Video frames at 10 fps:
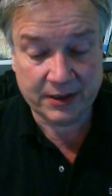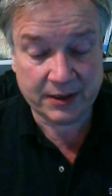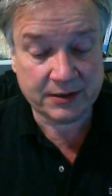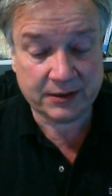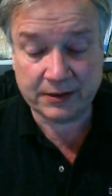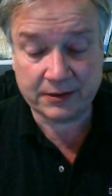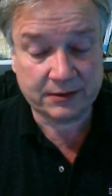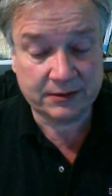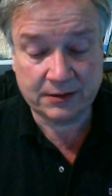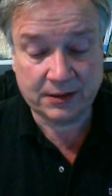And
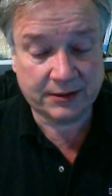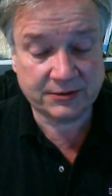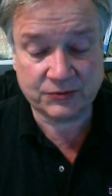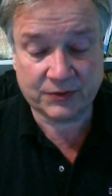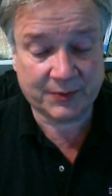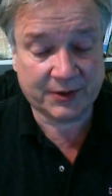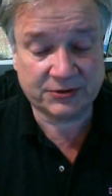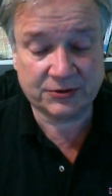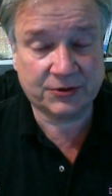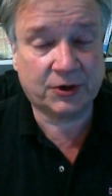I just want to make
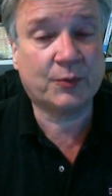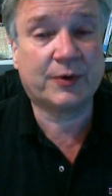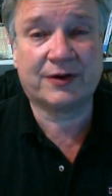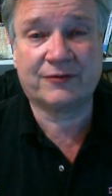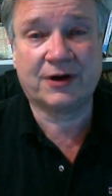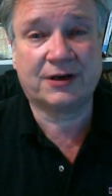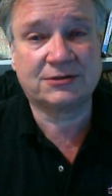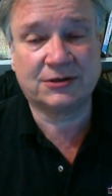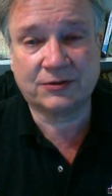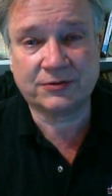sure nobody ever
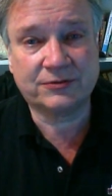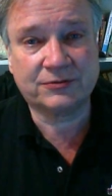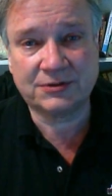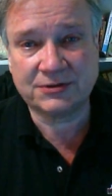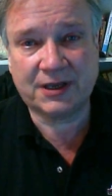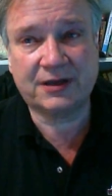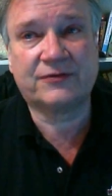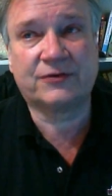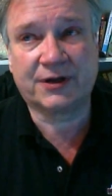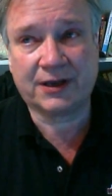has to go through this
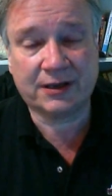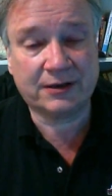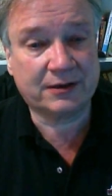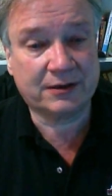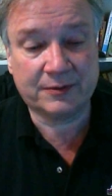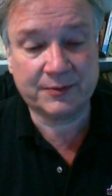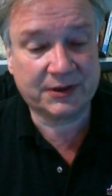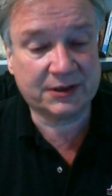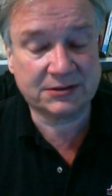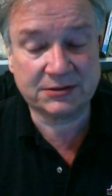ever again,
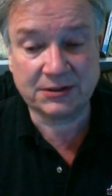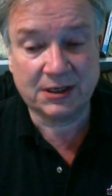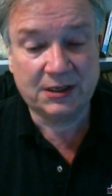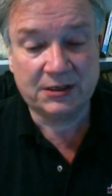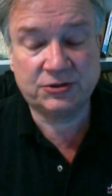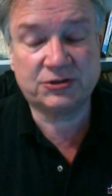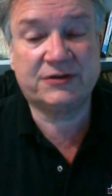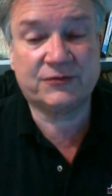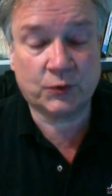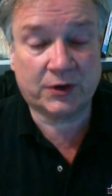because it's
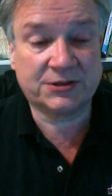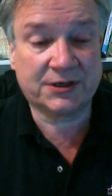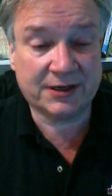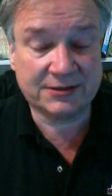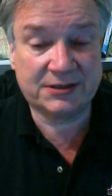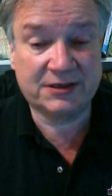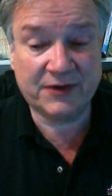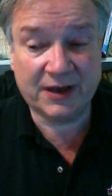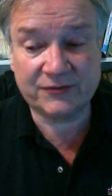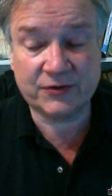just even watching it on
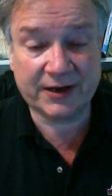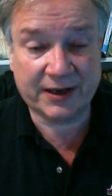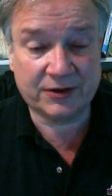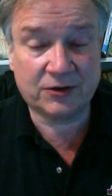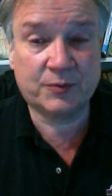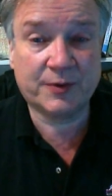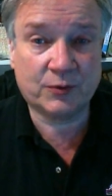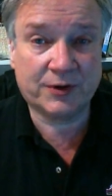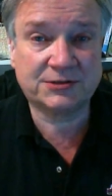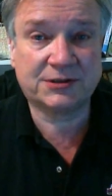TV after I got home
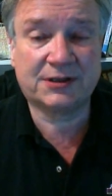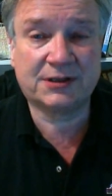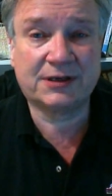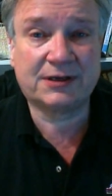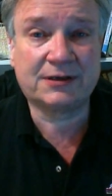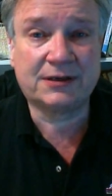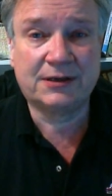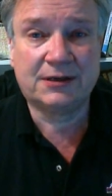and watching the